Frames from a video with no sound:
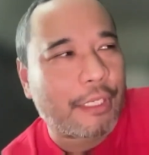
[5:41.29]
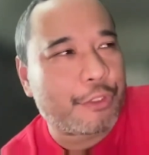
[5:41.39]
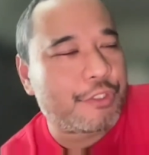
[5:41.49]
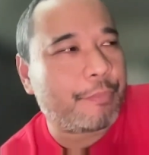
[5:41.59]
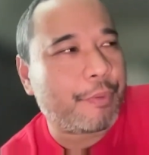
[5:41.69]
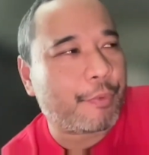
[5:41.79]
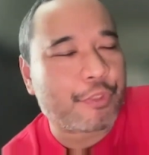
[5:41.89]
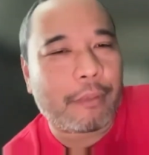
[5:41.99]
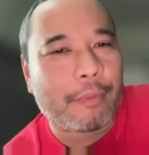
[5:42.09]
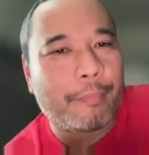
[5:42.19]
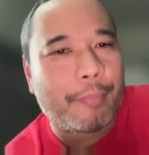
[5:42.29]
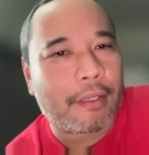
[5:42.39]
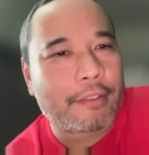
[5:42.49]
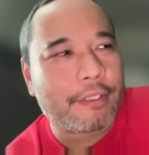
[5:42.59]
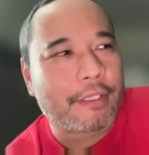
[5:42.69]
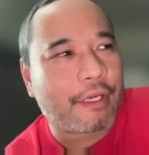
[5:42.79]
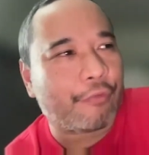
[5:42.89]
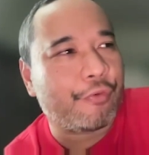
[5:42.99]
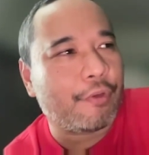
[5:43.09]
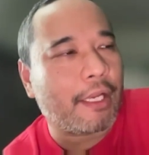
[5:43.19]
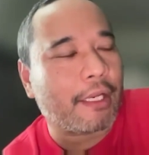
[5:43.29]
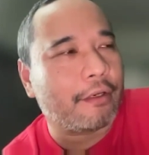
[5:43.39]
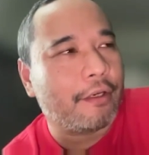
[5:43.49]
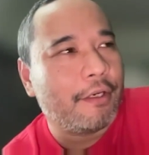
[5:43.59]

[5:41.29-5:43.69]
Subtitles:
Like, you see people talk about politics, I feel like